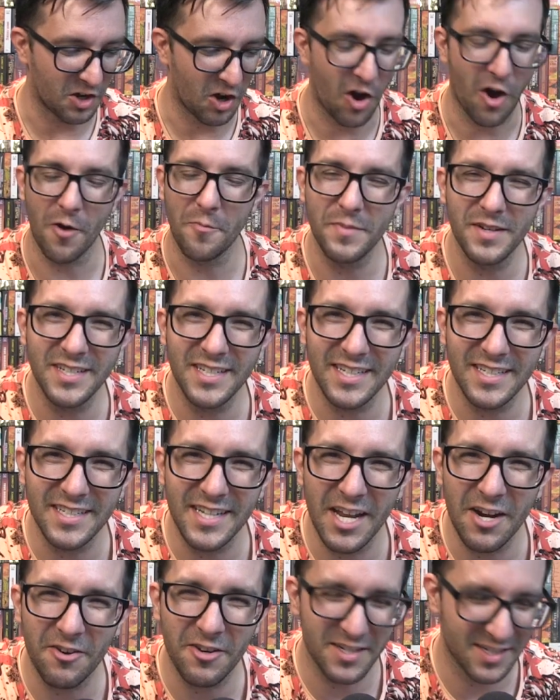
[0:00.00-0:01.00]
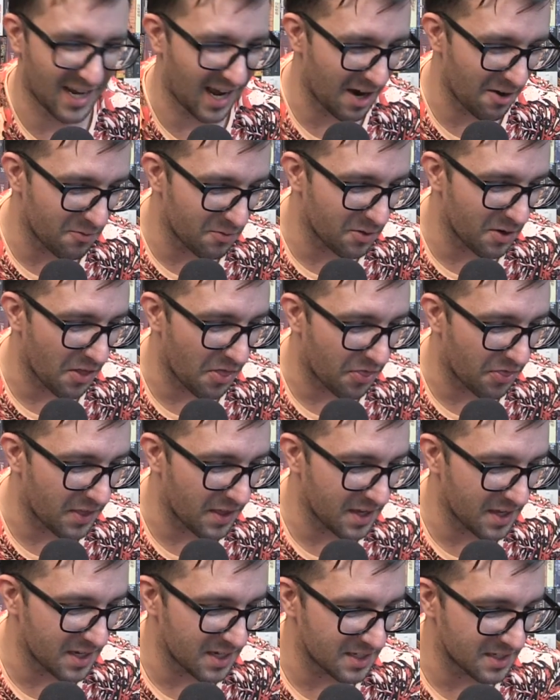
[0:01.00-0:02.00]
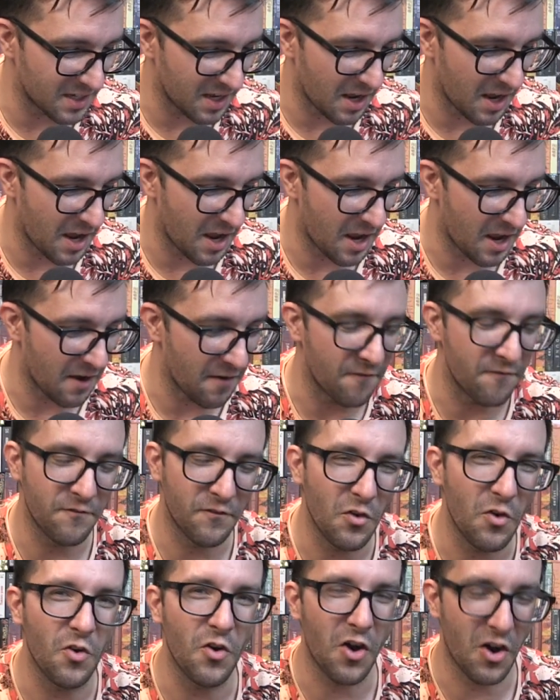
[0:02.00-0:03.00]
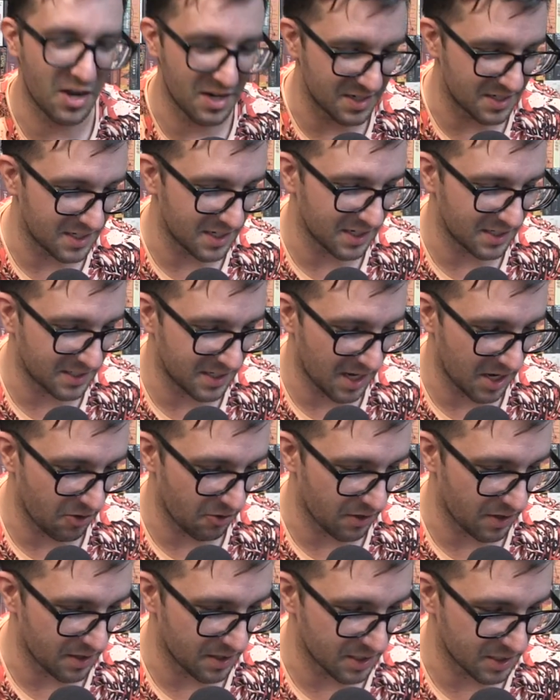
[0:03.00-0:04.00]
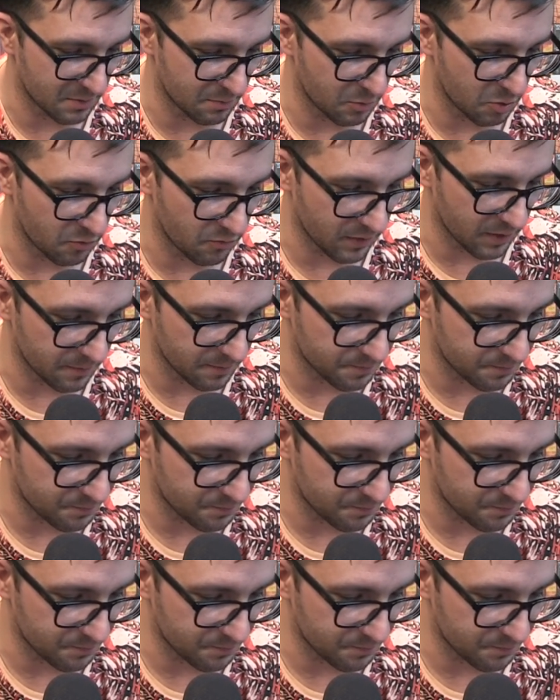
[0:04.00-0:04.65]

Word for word: call him a dictator because I don't really think he's a full on dictator in this movie.